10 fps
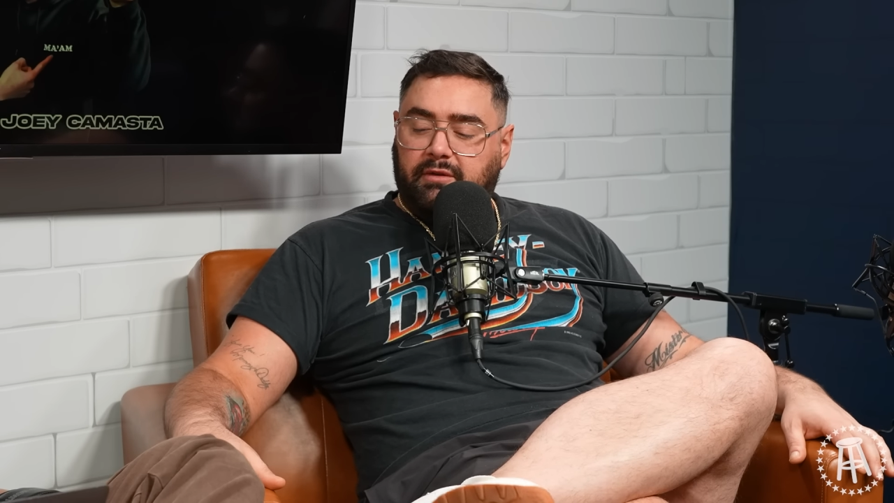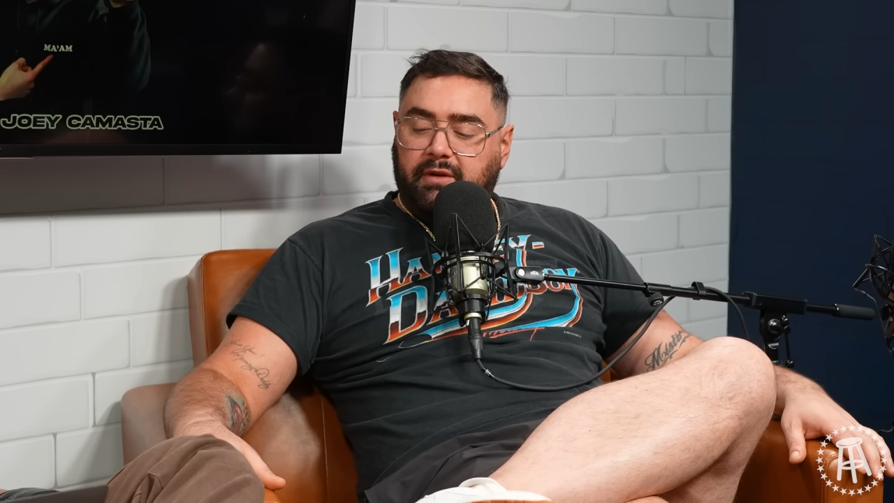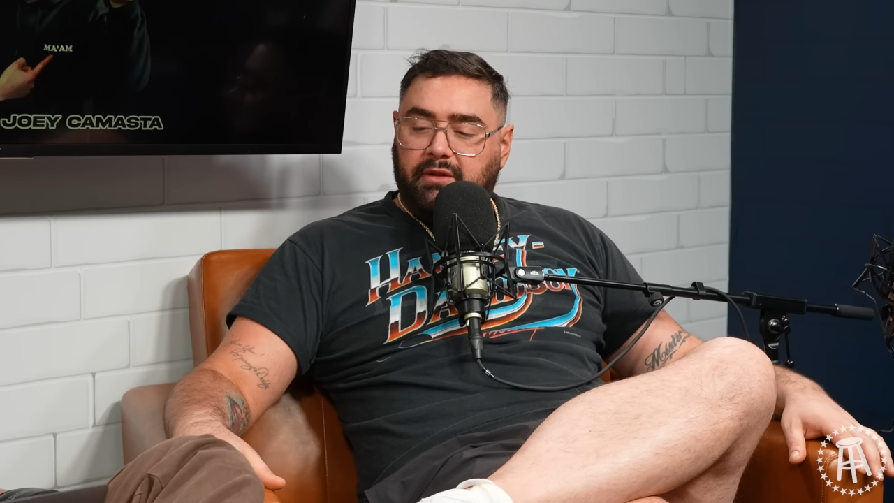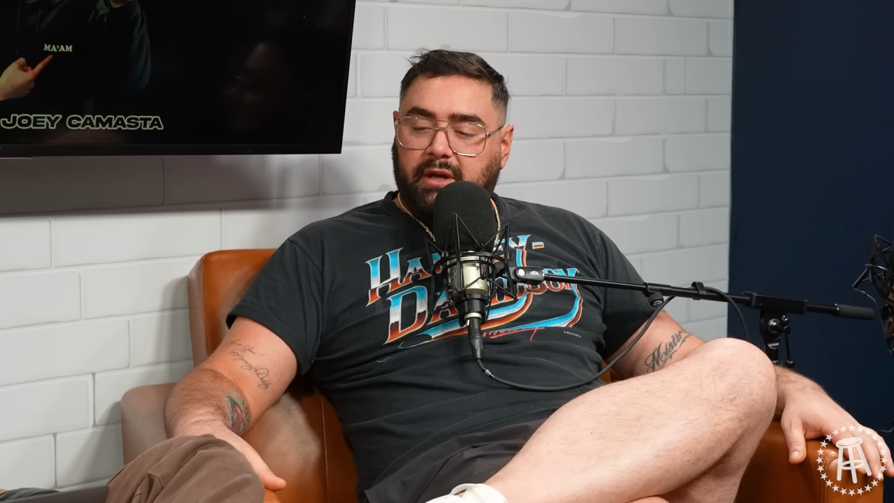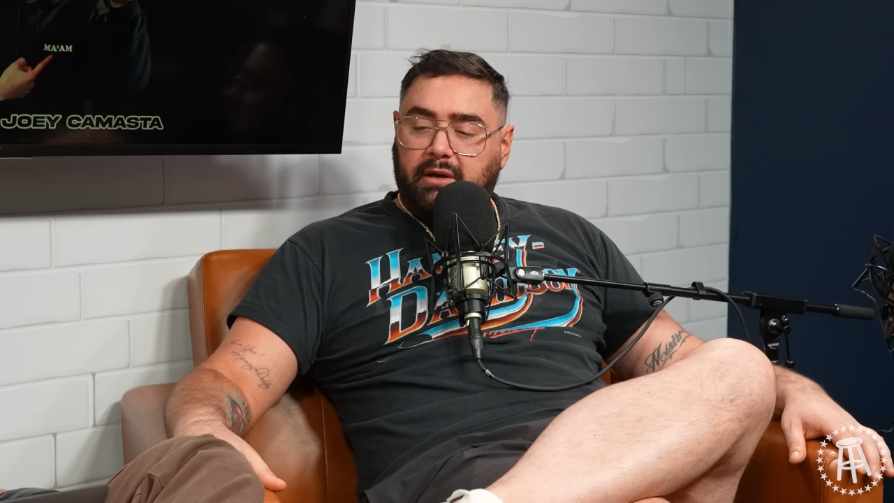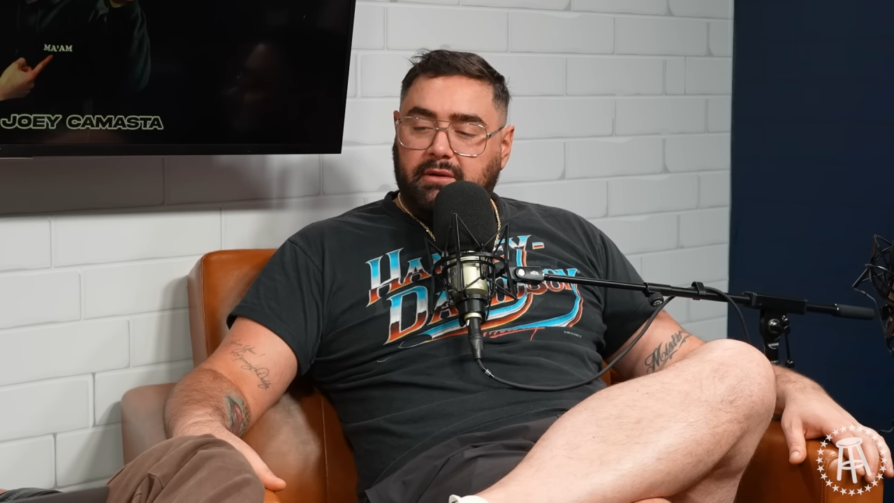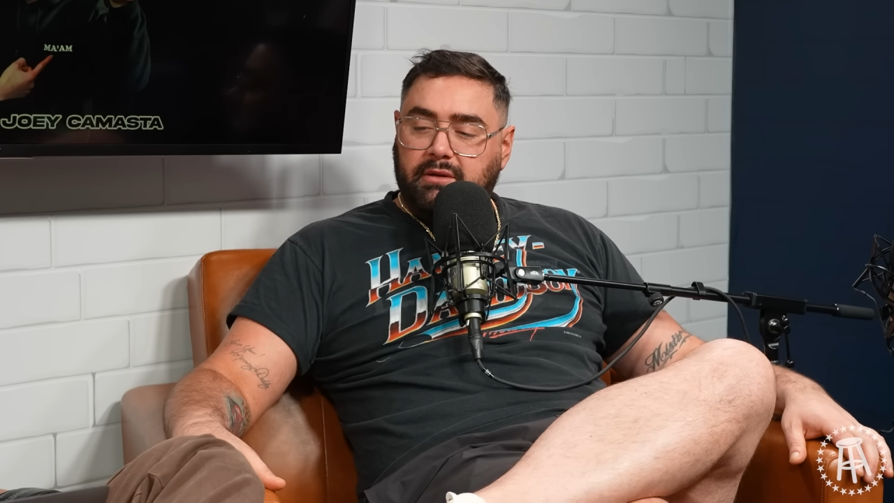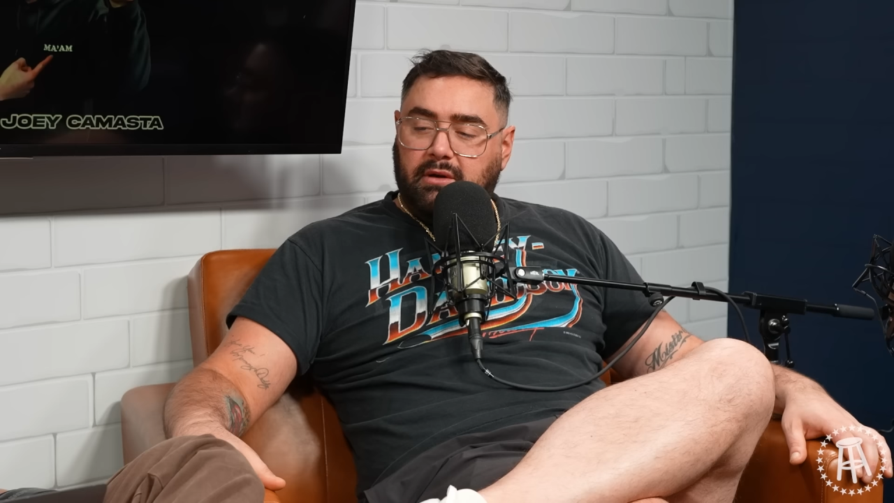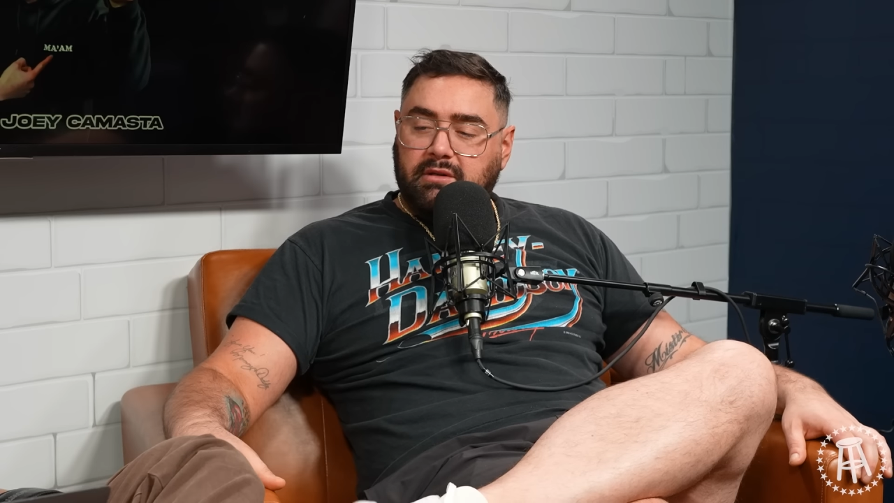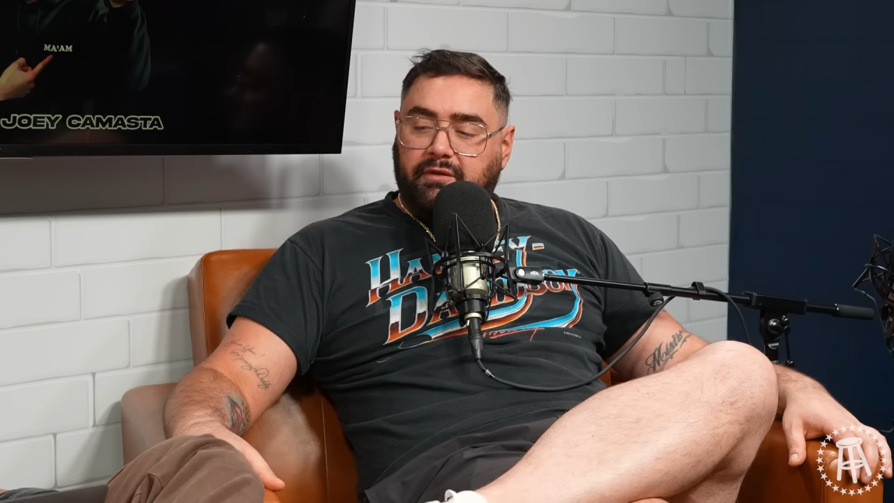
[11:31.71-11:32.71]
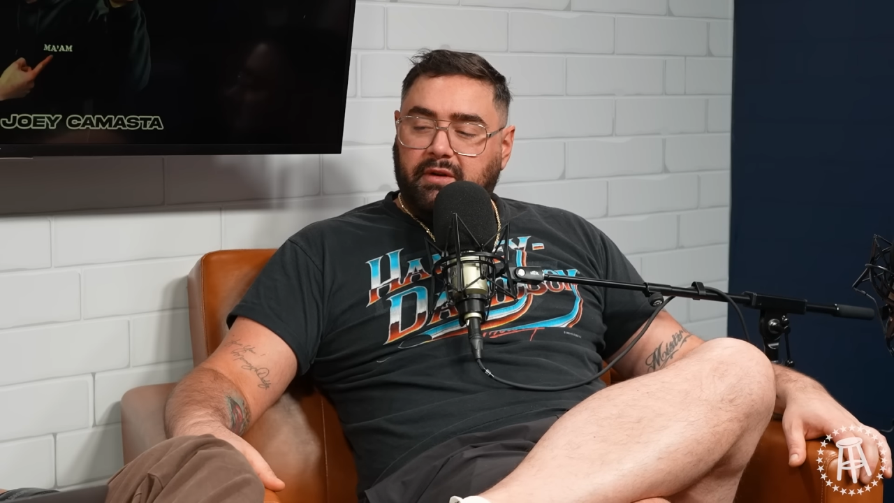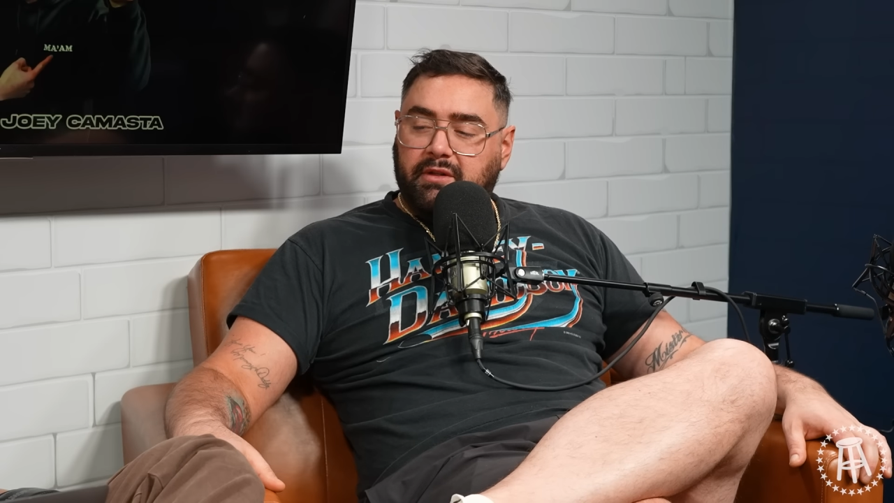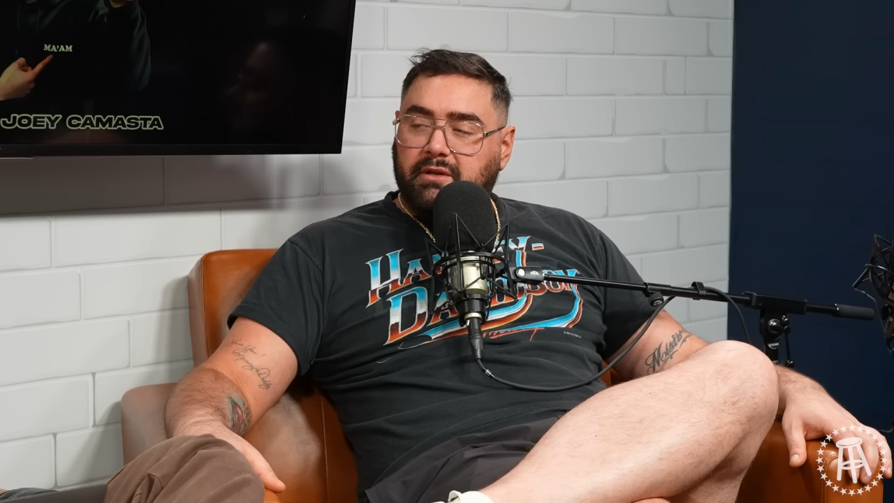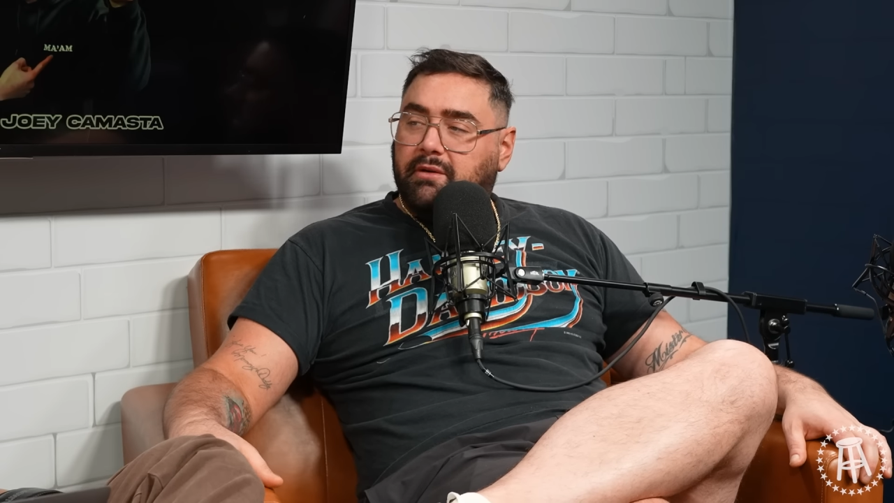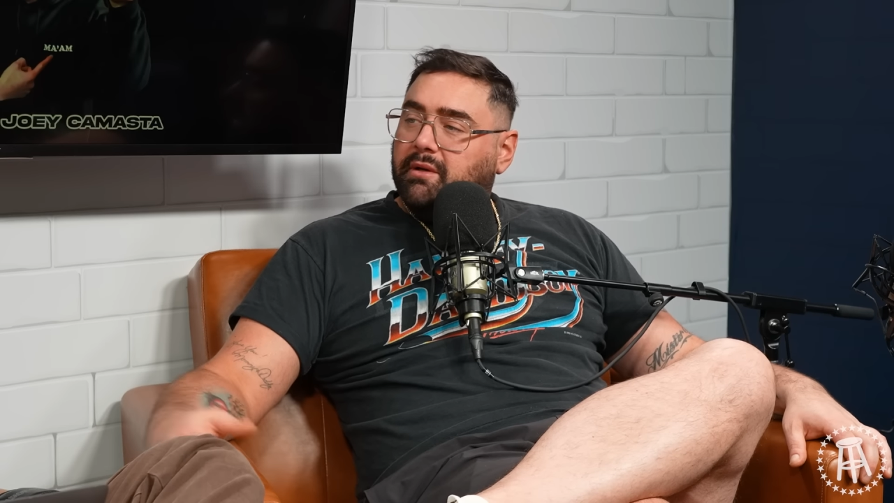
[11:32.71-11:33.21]
feel the you know to feel
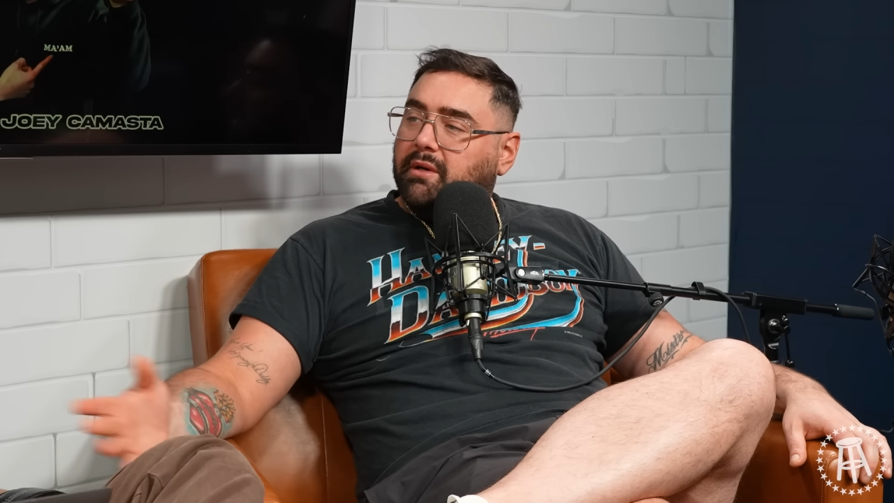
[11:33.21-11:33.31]
the.